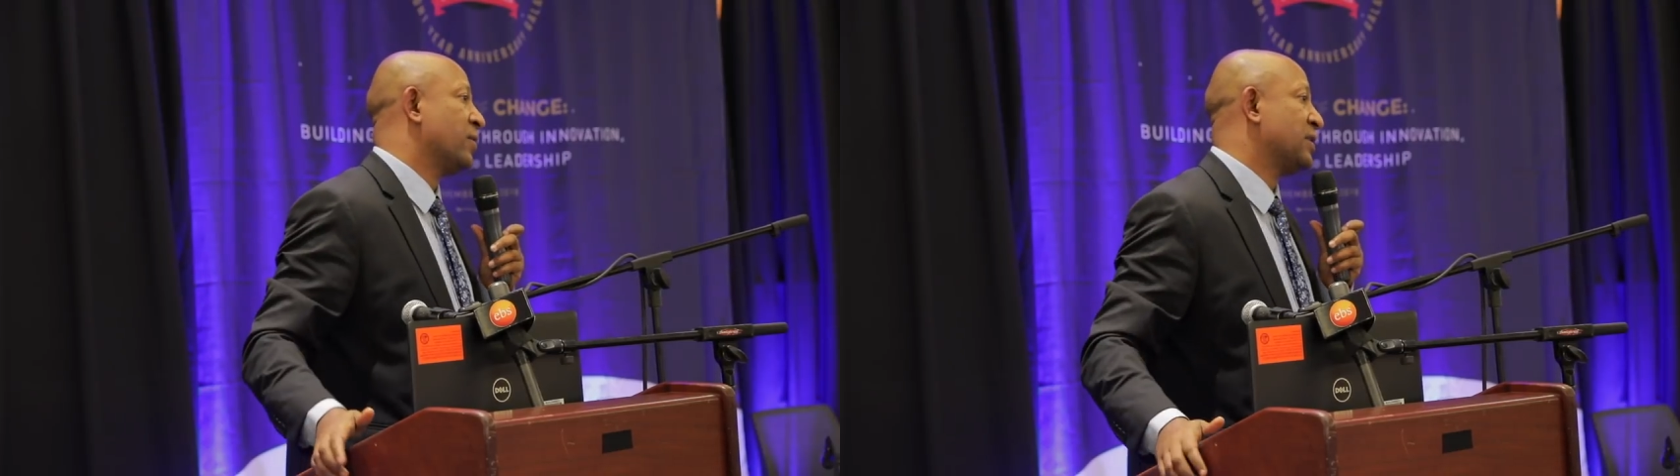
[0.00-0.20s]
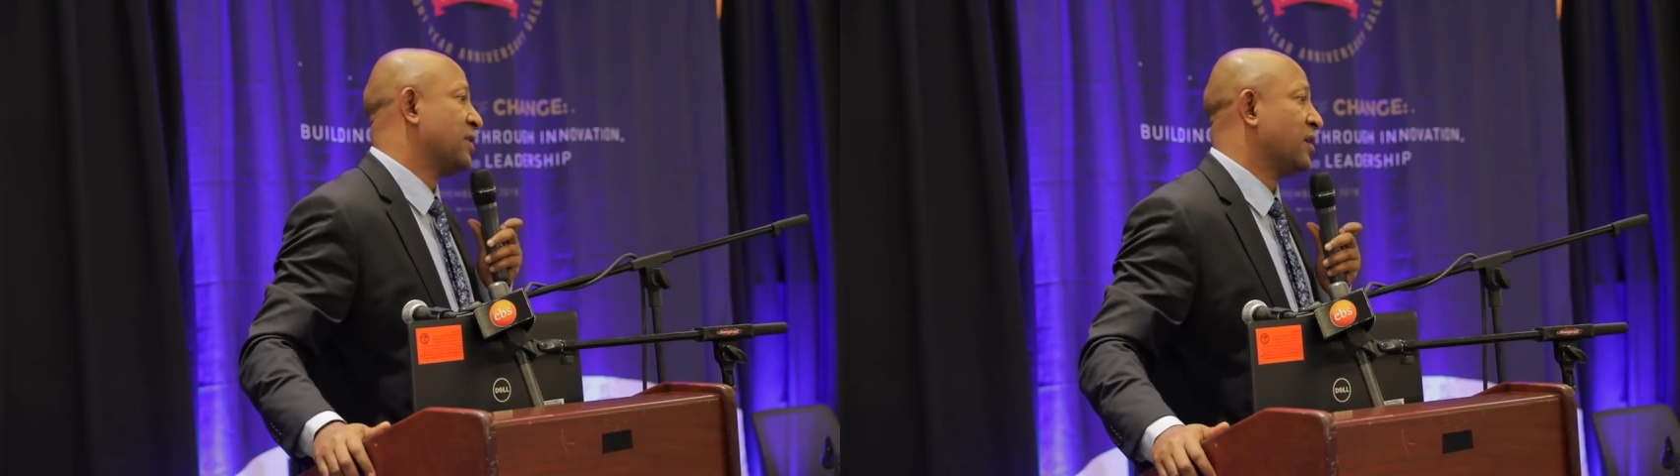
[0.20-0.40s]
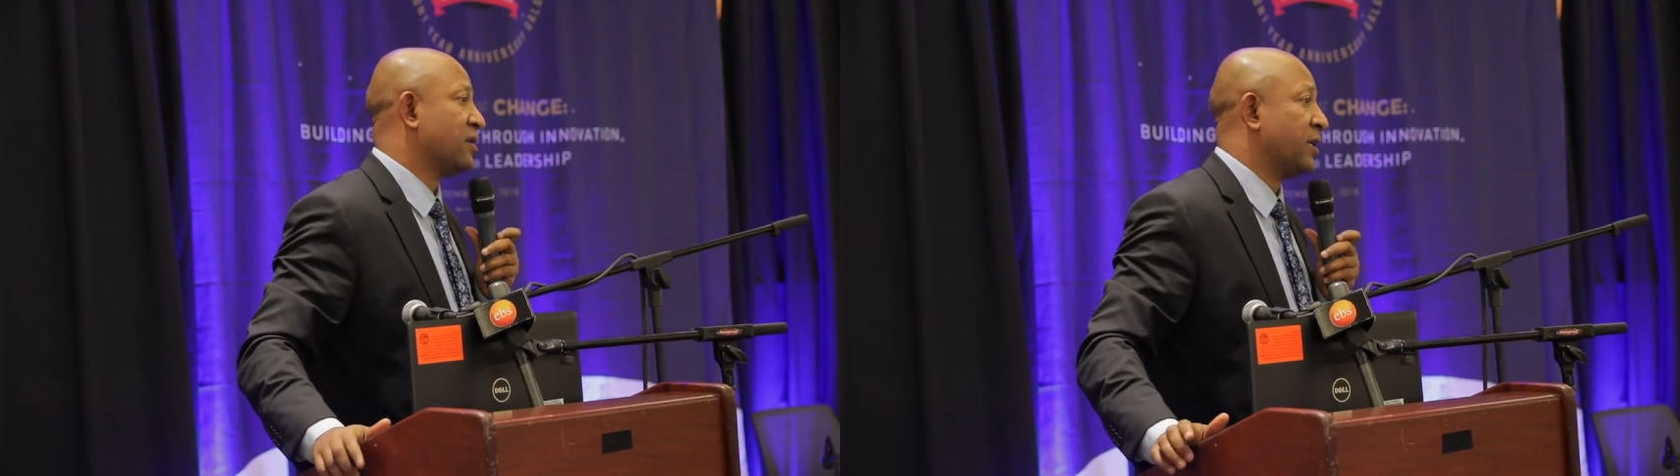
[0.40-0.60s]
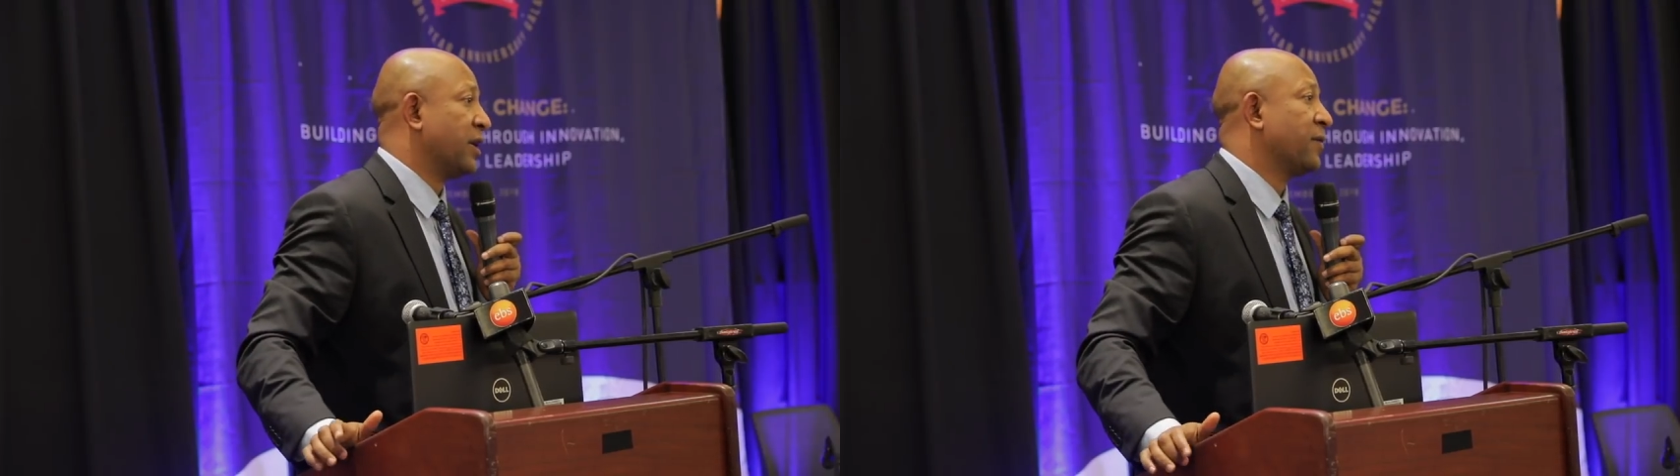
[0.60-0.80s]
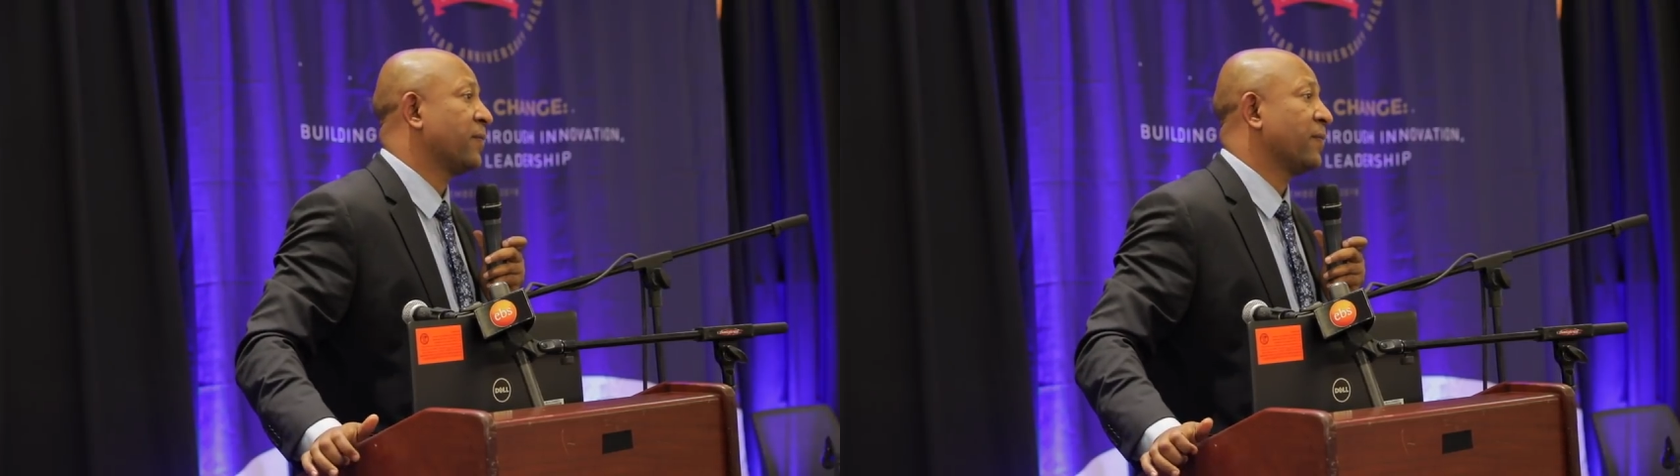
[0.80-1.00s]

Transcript: what's that re